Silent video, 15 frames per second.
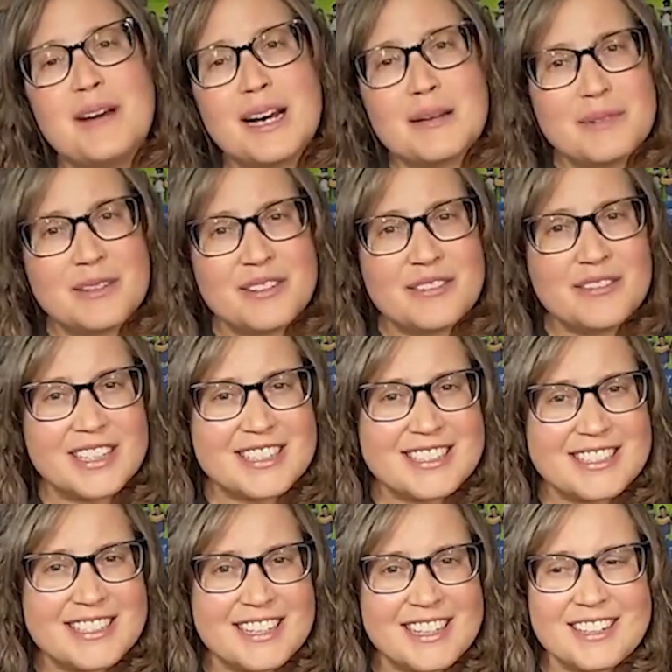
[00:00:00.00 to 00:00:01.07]
Bible
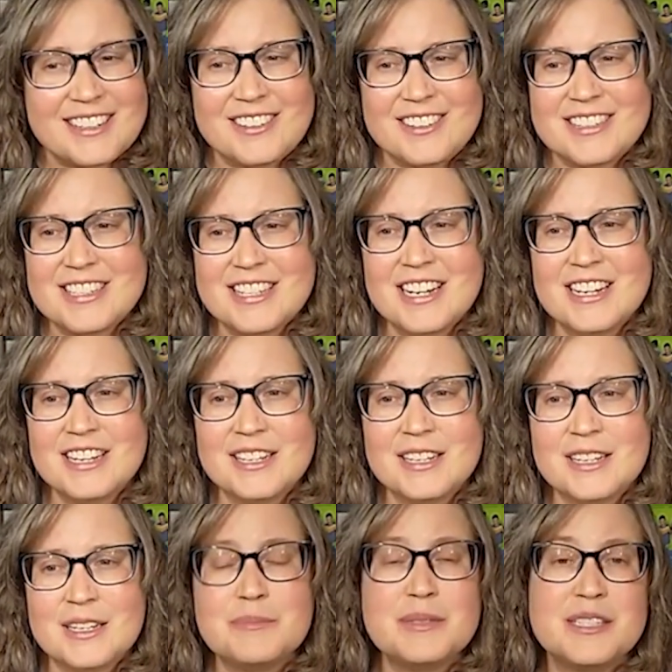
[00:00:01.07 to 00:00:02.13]
investigators
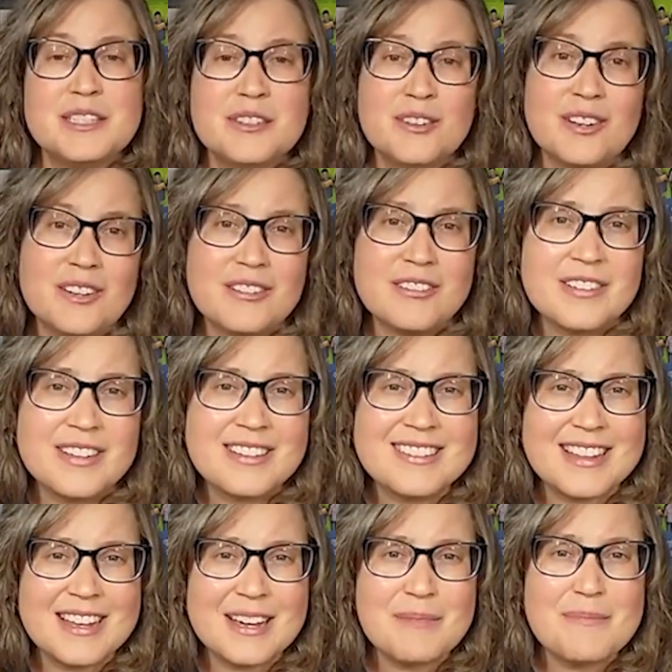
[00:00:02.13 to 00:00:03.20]
observe.
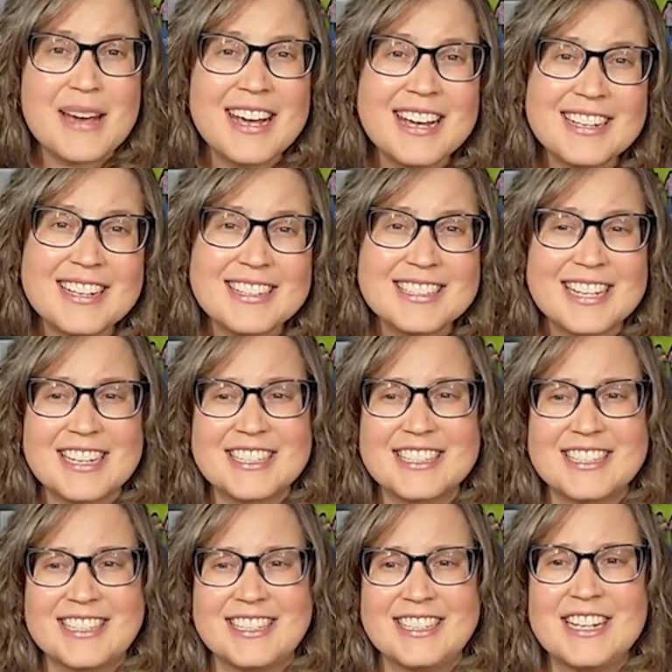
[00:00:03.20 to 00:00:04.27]
They pay
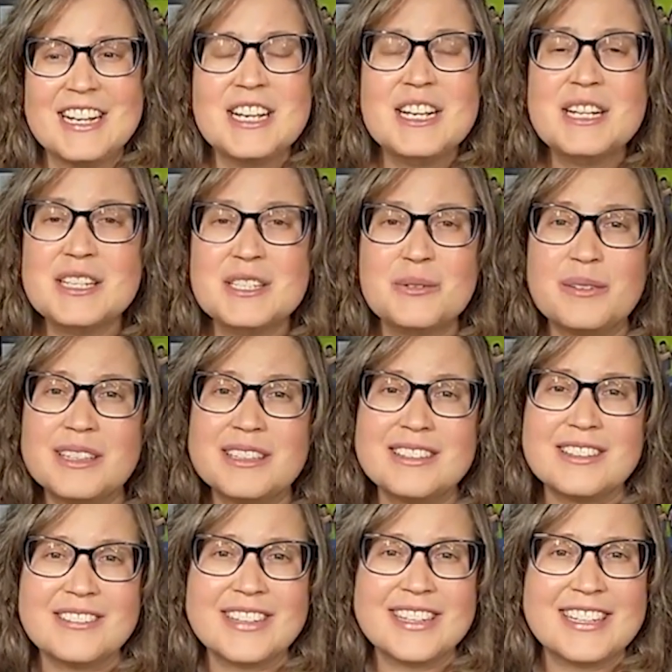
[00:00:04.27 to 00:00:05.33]
attention to what
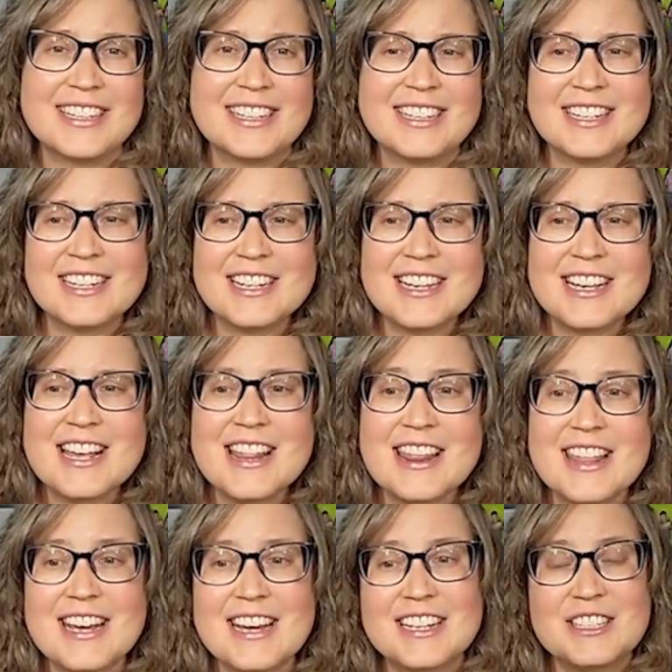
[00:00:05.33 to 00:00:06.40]
they're reading.
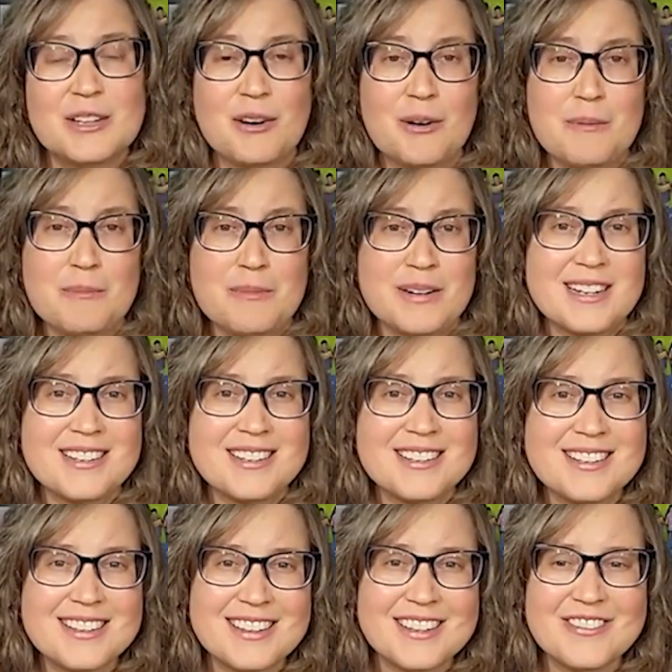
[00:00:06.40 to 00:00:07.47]
They interpret.
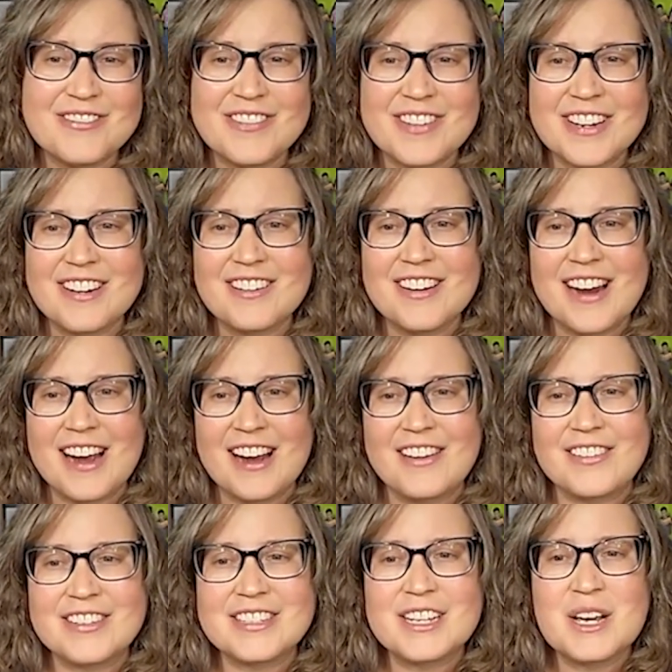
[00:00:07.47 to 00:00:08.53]
They figure
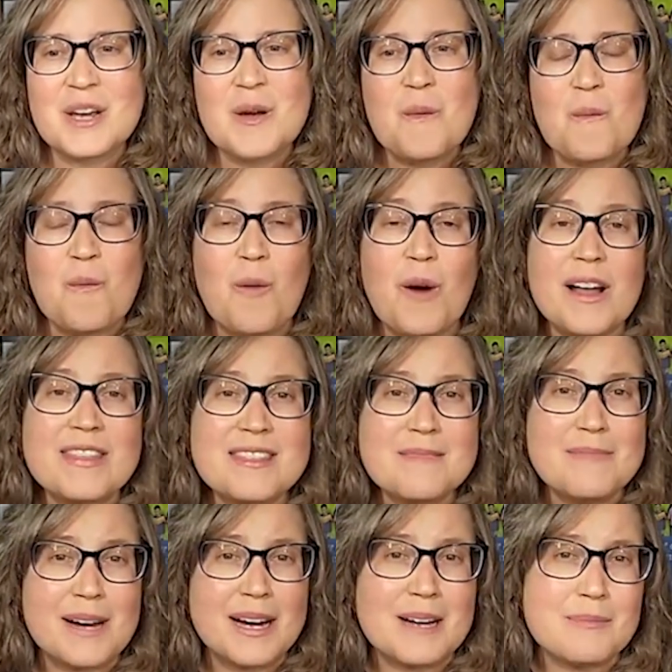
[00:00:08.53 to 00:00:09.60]
out what the
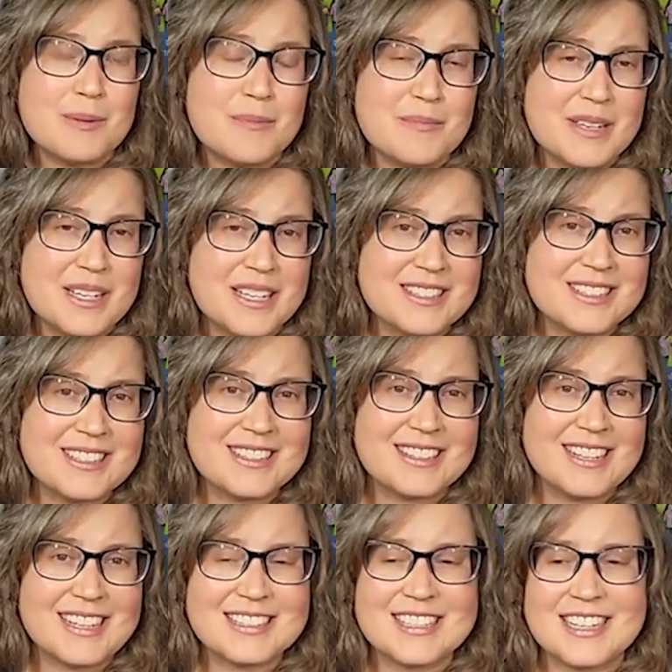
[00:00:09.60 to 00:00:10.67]
Bible means in
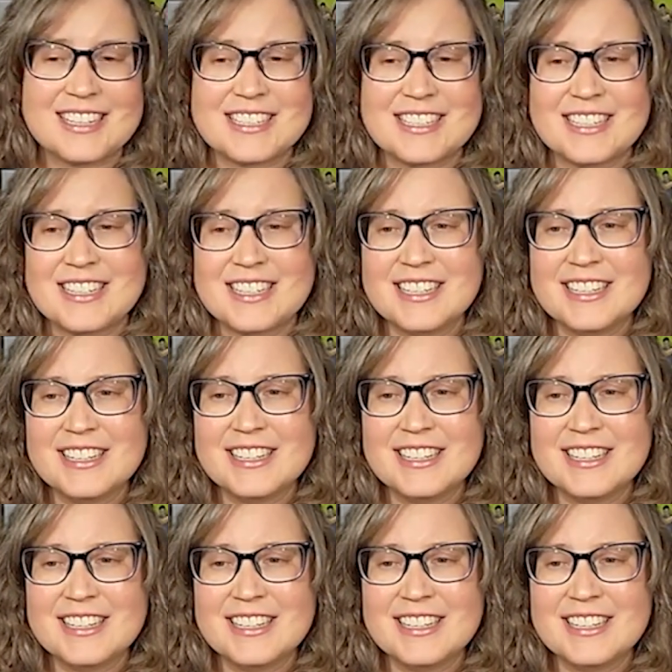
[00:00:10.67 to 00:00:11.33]
that section.